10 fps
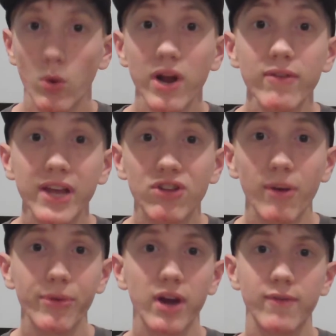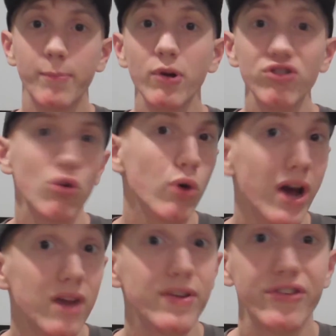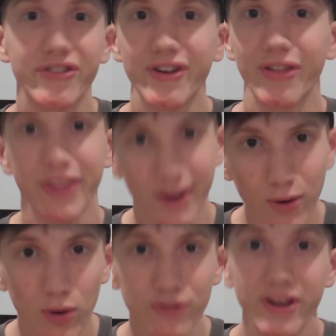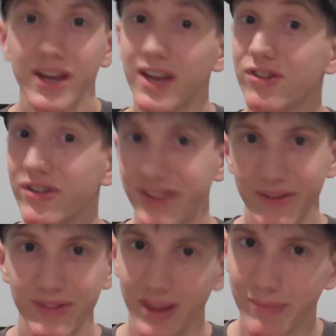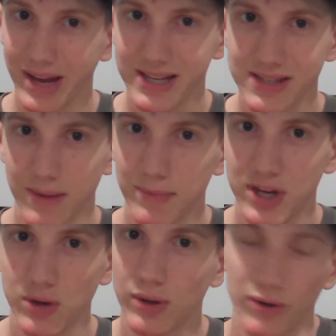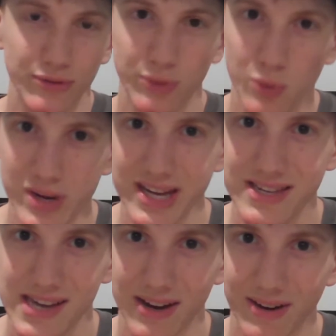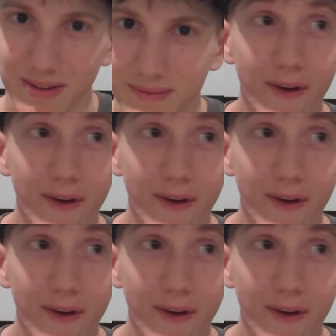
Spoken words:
Whenever he jumps out of a bush or out of his stealthy ult, he should definitely make some cute little squeaky sound.